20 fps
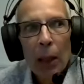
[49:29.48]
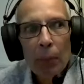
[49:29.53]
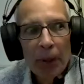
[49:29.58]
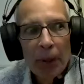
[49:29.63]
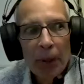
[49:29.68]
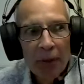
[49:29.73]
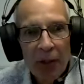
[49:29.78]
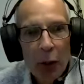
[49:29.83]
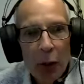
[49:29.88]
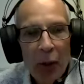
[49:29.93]

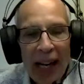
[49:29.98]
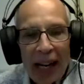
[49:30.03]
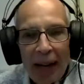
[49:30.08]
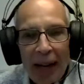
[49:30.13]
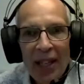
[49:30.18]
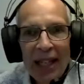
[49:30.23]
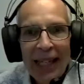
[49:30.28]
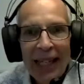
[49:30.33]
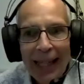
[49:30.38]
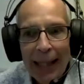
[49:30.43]
But if you
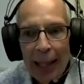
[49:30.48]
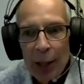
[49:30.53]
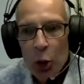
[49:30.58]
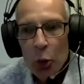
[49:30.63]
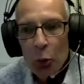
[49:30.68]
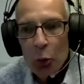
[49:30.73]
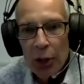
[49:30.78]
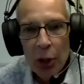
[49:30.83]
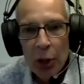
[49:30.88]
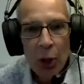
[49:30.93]
have an
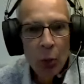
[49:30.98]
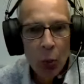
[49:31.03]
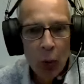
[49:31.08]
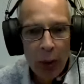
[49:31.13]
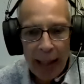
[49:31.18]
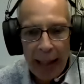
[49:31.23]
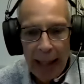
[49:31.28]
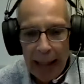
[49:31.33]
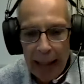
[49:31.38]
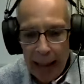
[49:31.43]
interest and
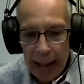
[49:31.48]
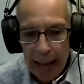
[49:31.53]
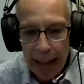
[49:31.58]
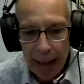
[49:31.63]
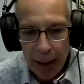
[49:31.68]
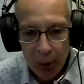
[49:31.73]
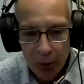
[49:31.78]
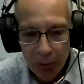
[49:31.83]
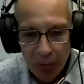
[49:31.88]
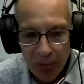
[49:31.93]
want to get in the
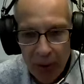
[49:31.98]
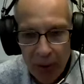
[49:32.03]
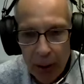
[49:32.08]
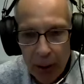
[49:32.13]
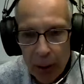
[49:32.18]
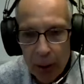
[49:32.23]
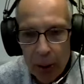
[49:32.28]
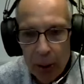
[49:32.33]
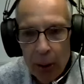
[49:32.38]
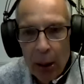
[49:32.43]
health
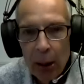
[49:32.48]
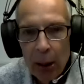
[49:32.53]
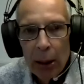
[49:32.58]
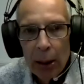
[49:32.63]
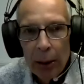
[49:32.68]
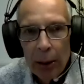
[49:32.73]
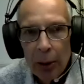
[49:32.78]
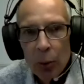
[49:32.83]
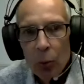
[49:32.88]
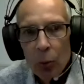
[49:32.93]
field,
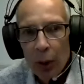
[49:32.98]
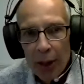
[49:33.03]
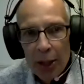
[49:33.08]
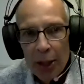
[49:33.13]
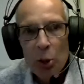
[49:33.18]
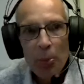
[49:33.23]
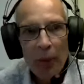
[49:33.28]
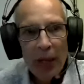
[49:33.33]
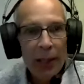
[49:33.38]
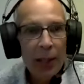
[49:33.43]
you want to
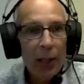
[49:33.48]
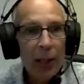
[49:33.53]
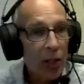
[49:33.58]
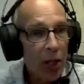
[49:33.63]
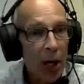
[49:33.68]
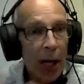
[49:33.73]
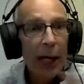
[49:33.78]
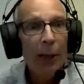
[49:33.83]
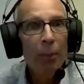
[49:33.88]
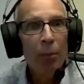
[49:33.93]
spend
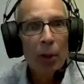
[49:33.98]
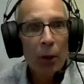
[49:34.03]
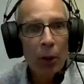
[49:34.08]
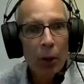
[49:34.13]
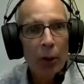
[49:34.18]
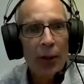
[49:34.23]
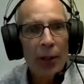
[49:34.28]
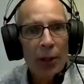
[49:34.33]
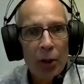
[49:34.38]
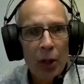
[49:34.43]
time with
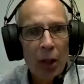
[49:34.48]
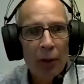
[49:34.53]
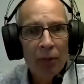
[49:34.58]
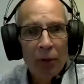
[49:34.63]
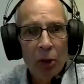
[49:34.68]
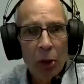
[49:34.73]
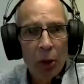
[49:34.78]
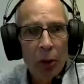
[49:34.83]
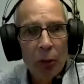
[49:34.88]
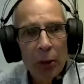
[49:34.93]
all this stuff
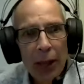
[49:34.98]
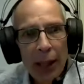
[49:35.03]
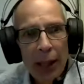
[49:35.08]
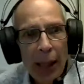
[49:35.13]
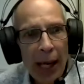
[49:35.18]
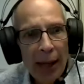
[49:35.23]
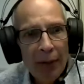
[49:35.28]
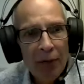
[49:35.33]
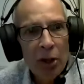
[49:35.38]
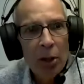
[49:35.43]
so you
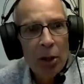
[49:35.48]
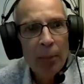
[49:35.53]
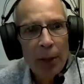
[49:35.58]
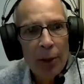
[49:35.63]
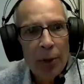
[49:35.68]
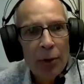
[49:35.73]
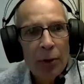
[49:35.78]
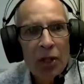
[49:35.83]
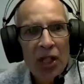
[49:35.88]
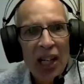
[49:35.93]
have some
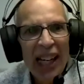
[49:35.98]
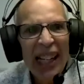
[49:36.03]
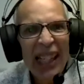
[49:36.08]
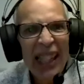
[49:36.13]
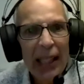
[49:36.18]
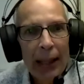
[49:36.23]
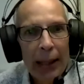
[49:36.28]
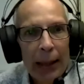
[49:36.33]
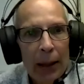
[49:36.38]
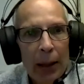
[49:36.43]

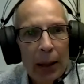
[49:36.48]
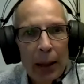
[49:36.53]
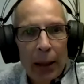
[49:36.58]
understanding,